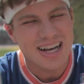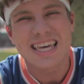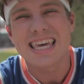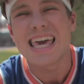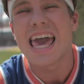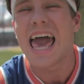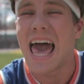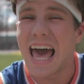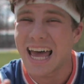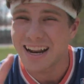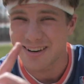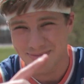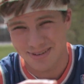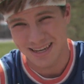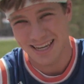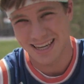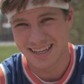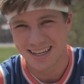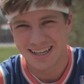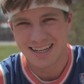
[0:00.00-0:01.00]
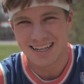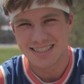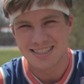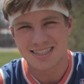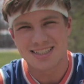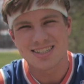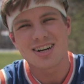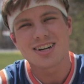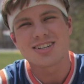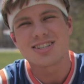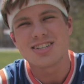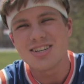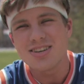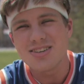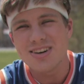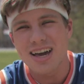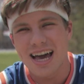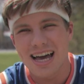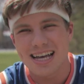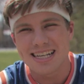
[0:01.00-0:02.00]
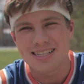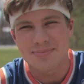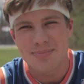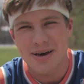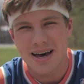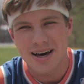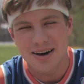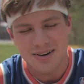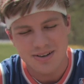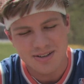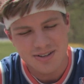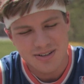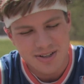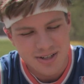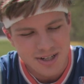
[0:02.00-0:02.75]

Academy to talk to you guys about